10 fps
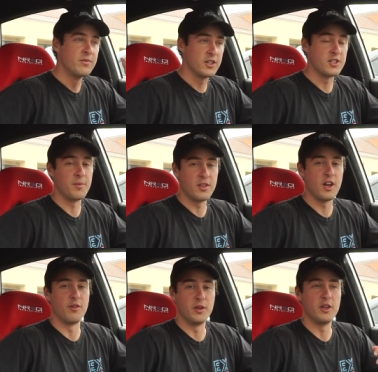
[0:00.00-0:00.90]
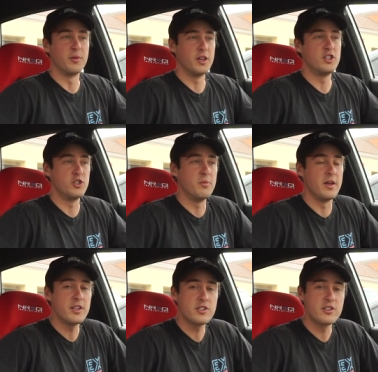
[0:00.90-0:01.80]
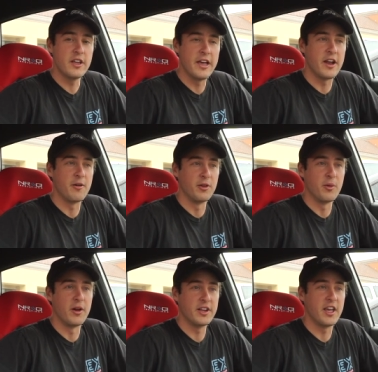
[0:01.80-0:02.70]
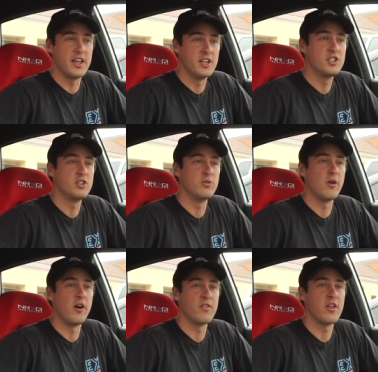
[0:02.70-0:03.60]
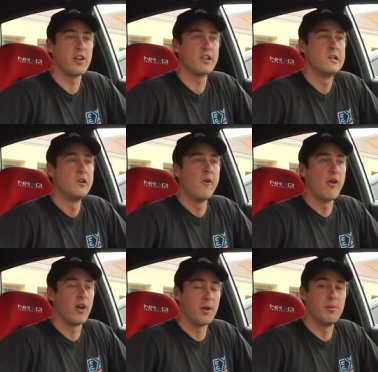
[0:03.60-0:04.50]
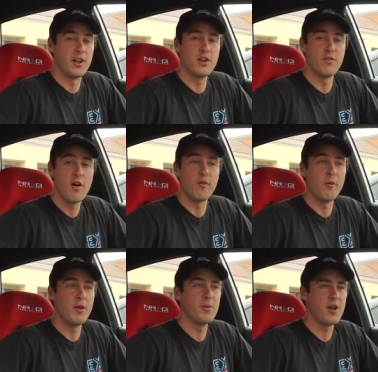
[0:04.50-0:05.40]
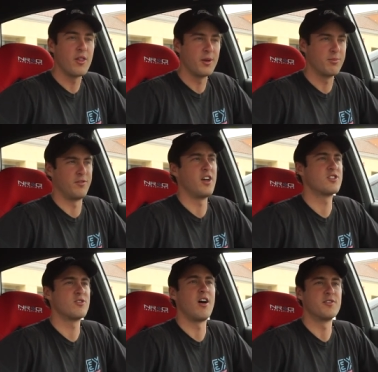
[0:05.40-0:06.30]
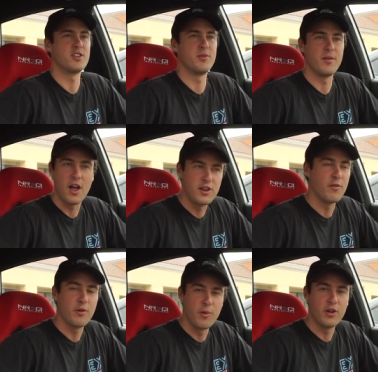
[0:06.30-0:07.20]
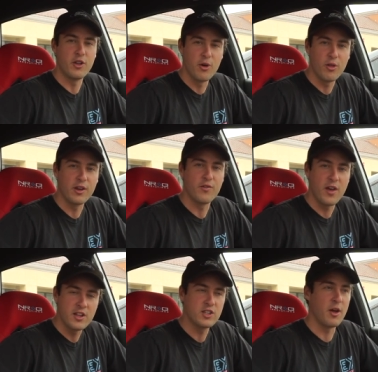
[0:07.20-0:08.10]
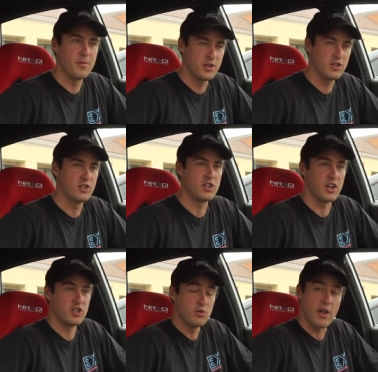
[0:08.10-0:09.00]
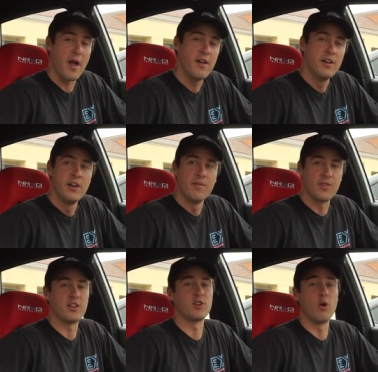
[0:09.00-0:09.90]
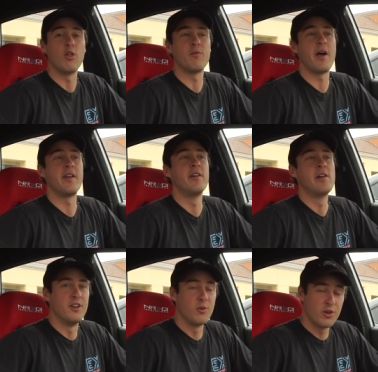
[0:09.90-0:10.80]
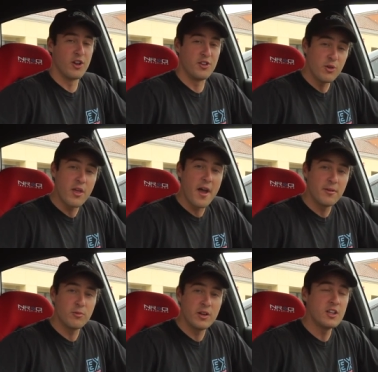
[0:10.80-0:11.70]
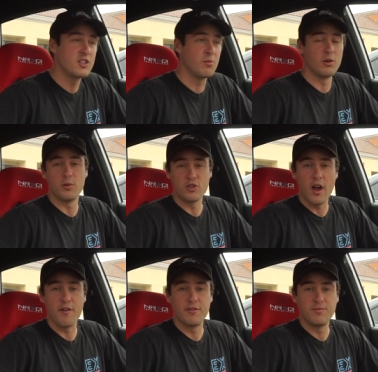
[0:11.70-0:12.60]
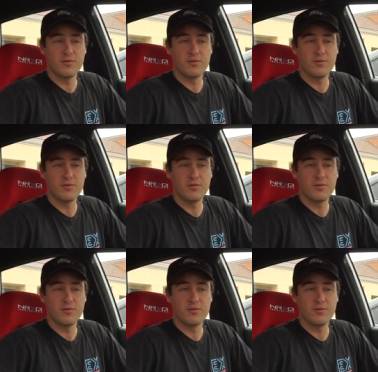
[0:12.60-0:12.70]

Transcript: It's something that I really, really do miss, and I really want to get into on like a competitive level. Maybe not like professional, obviously, but I definitely want to go to like events and competitions and like do that. That's a goal of mine. In order to do that, we need something rear-wheel drive.